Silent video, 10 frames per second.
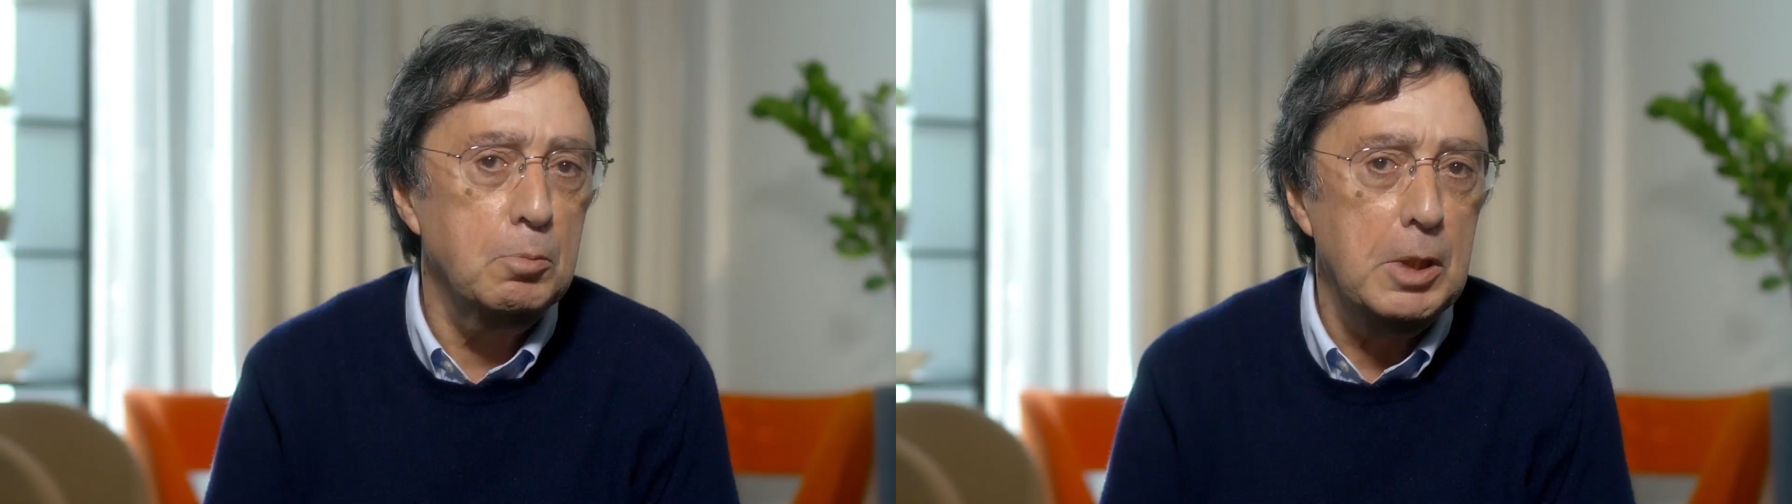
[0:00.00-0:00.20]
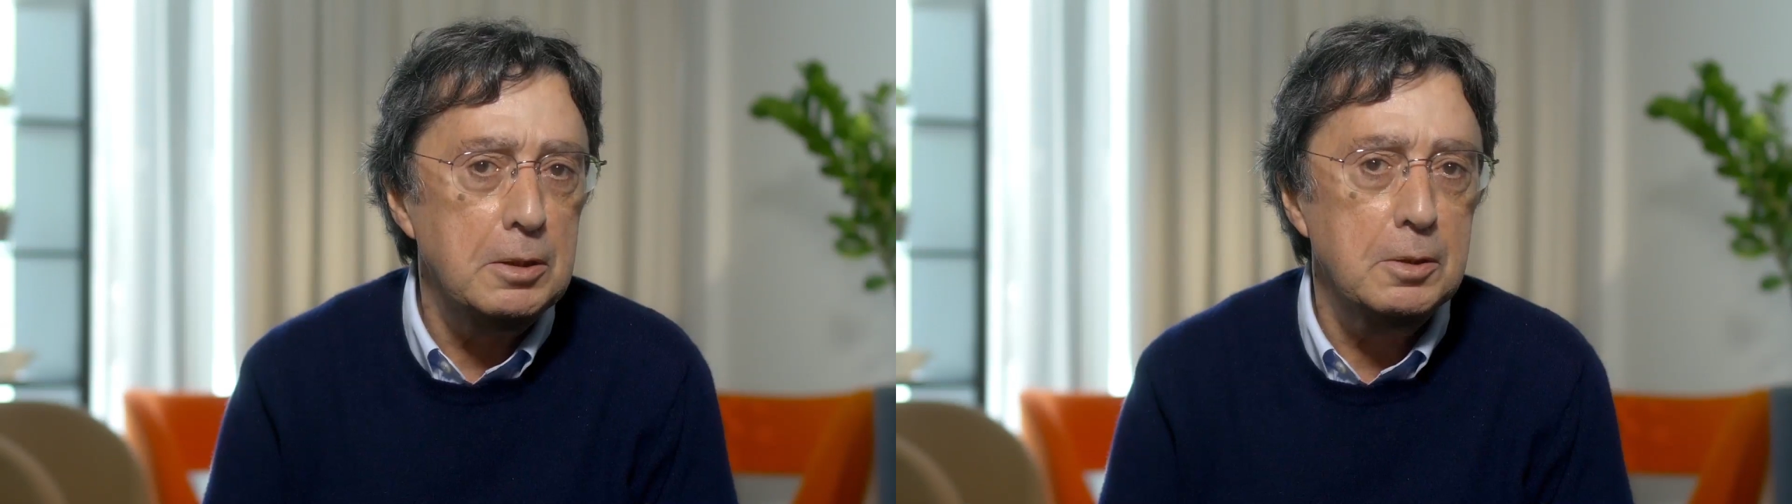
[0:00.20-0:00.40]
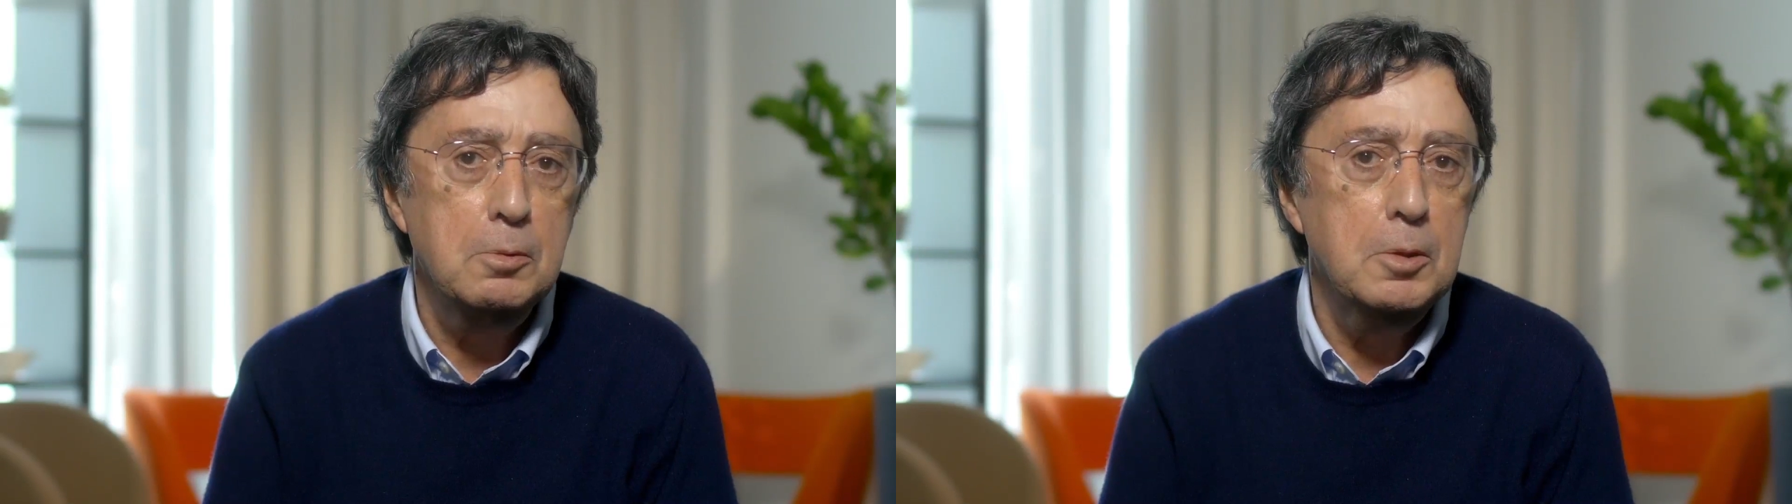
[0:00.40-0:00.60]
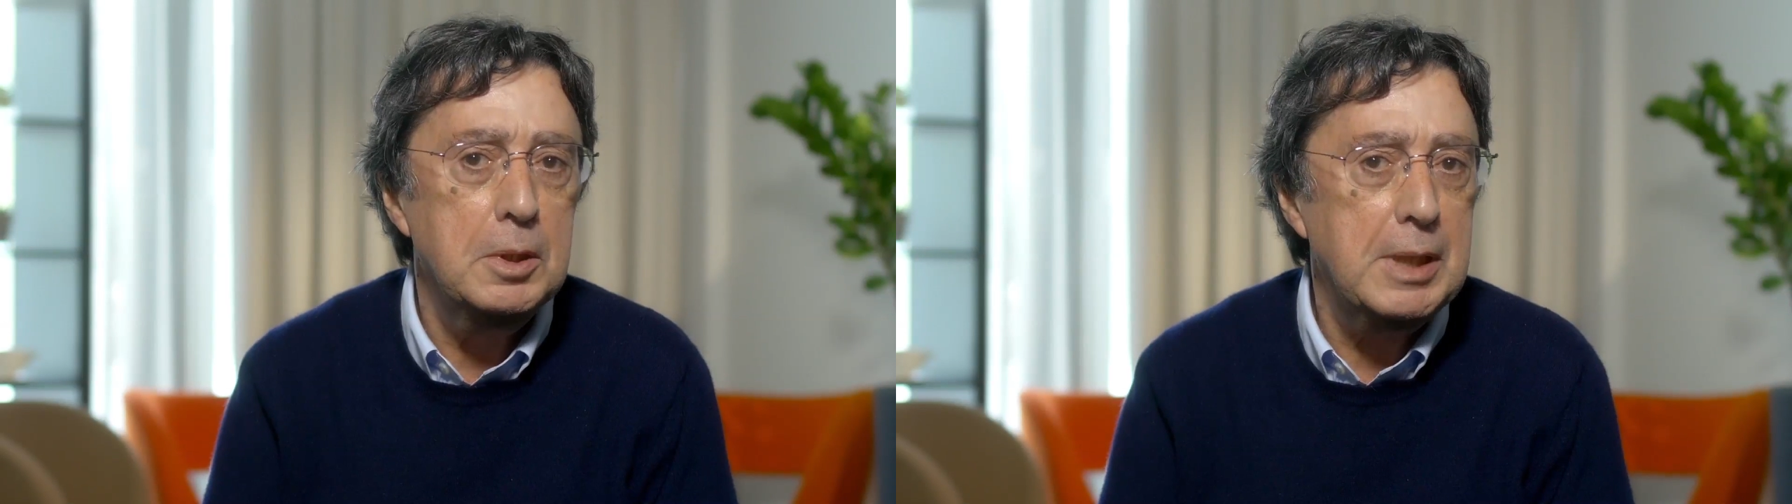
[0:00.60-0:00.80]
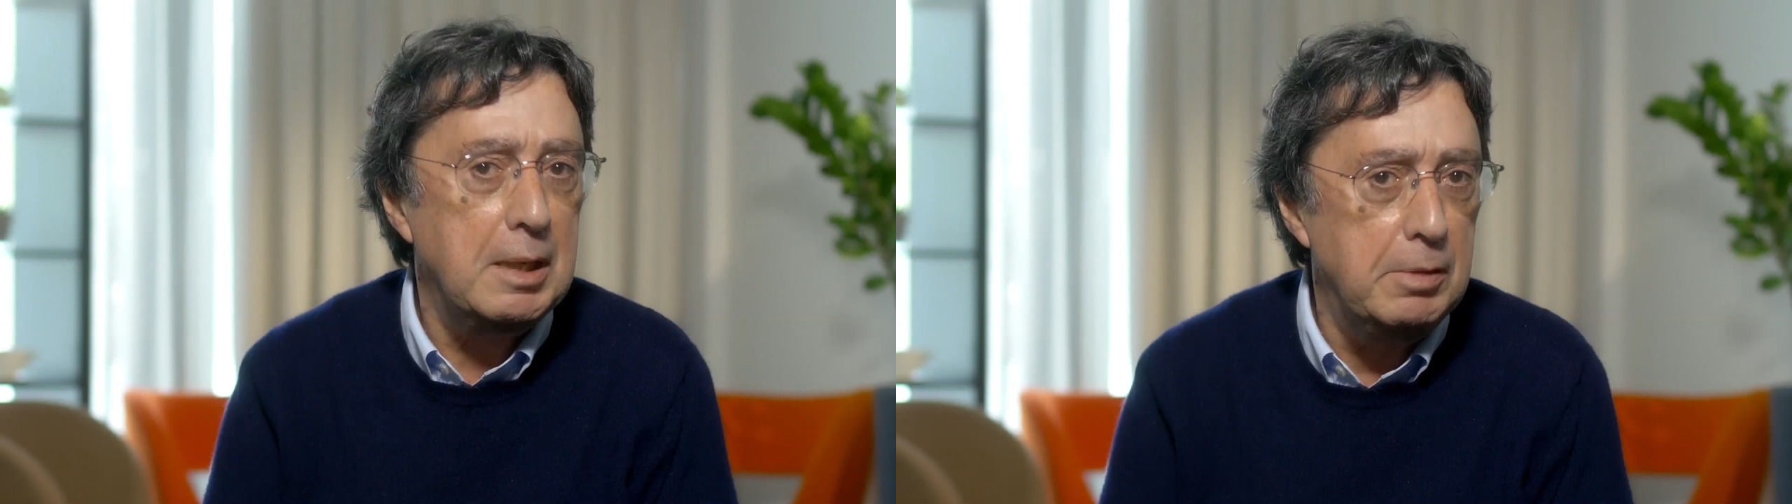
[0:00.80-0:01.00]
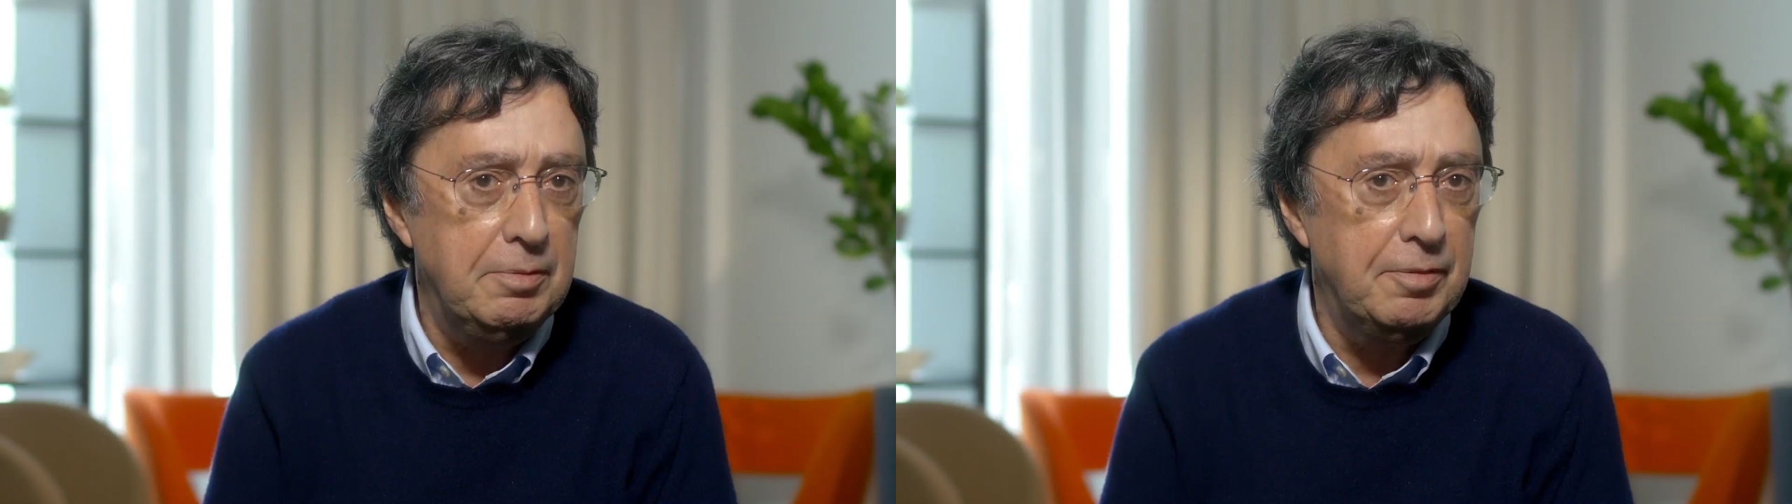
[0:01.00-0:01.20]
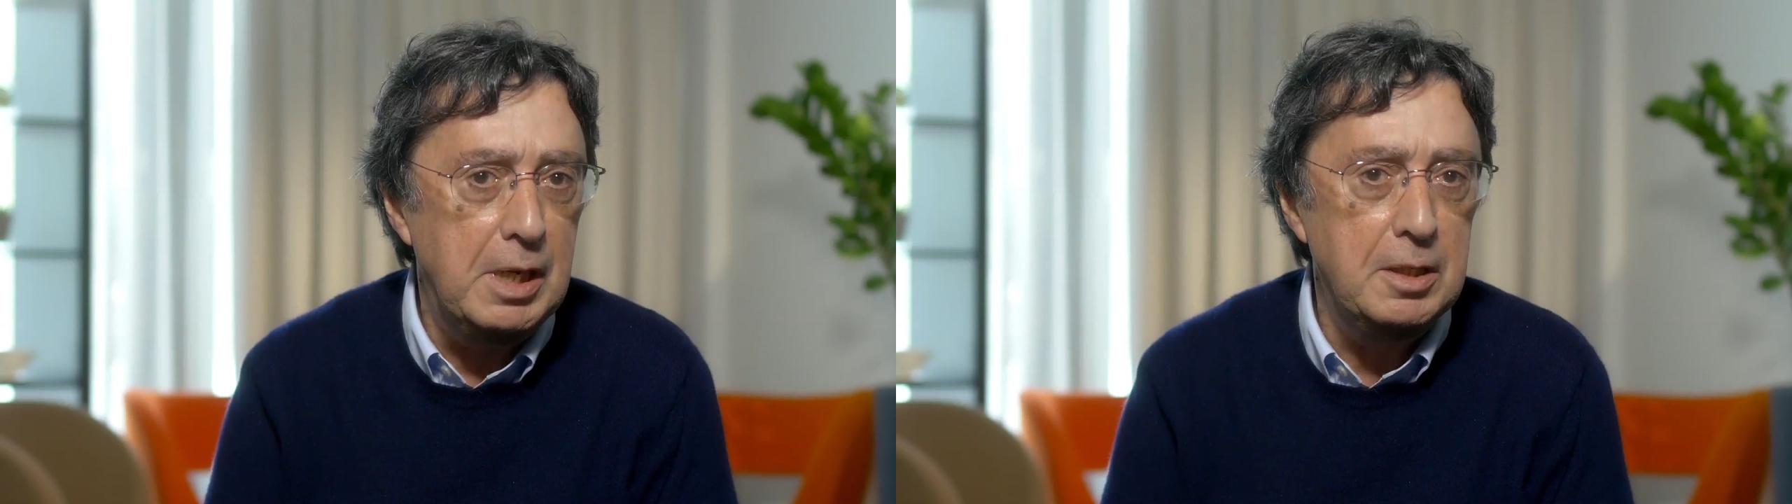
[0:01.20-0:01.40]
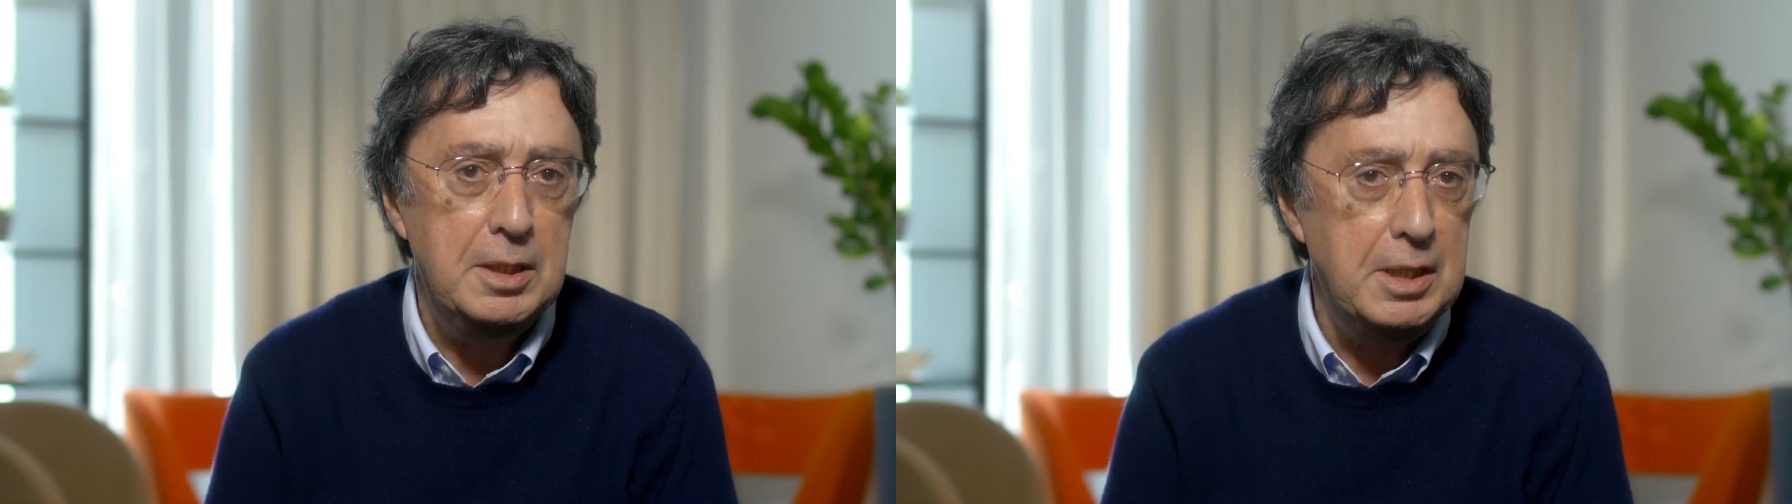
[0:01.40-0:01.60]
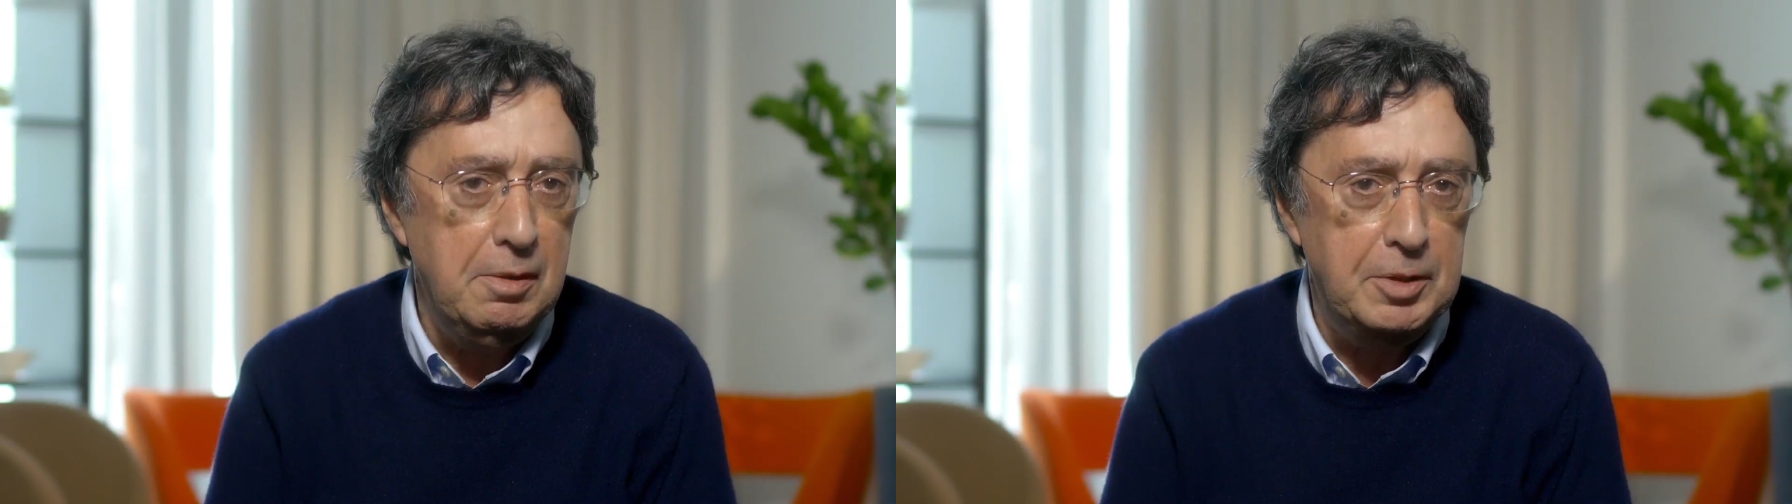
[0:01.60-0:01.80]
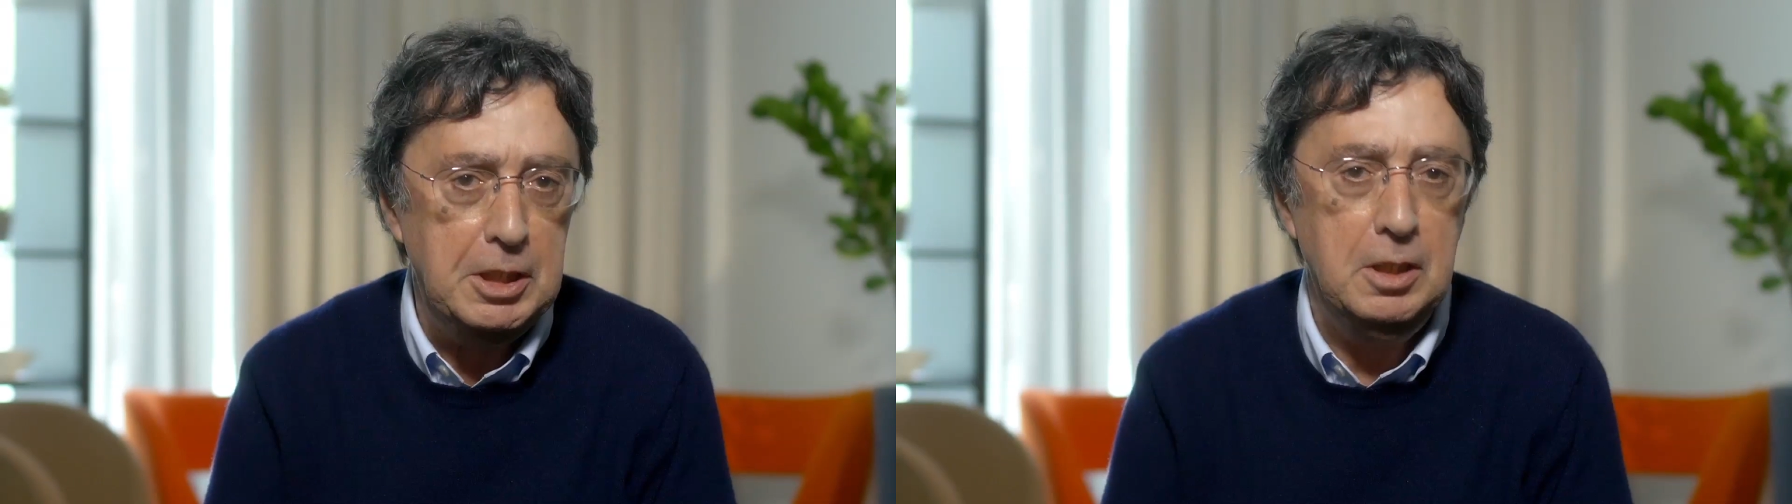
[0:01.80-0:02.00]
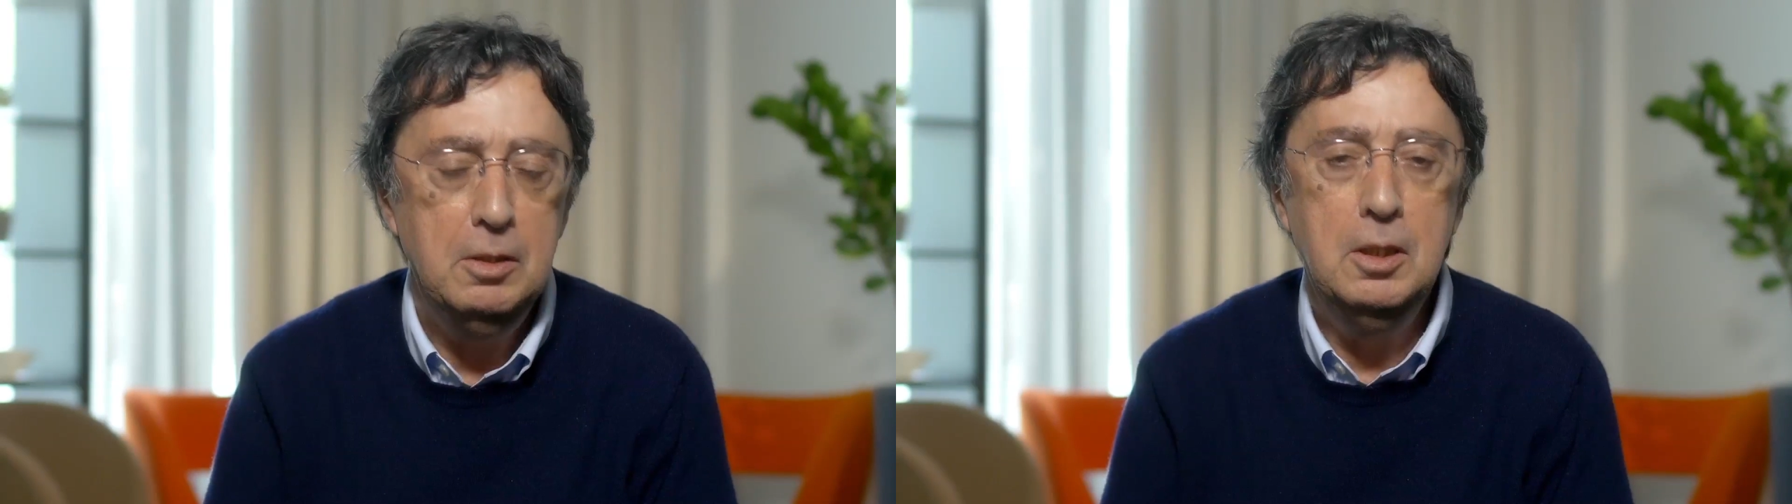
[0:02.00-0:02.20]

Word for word: want to sacrifice safety.